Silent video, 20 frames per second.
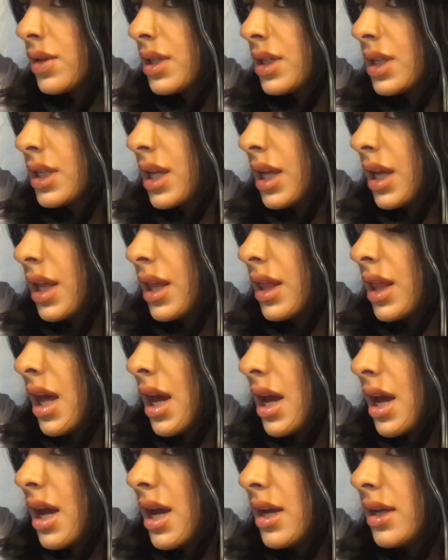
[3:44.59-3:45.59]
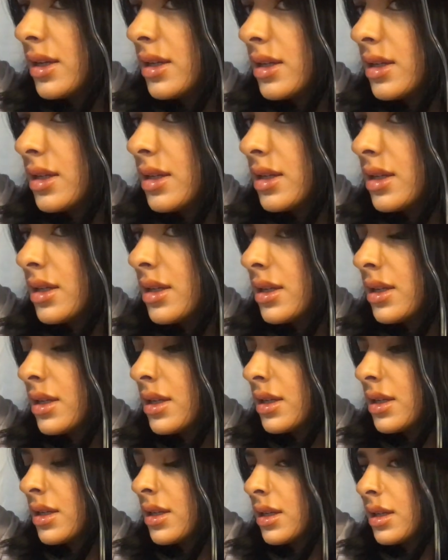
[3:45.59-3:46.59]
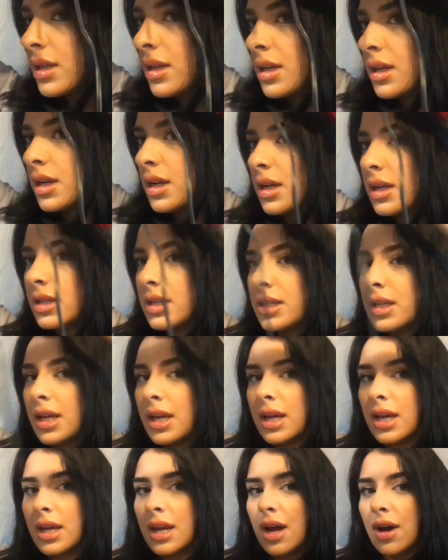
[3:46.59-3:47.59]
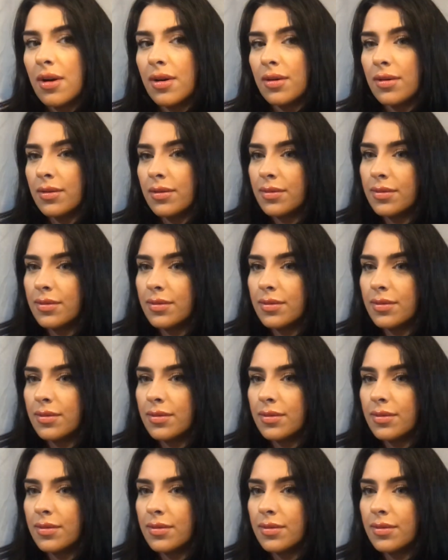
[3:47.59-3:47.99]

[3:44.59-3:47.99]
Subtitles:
just like that, and take it out.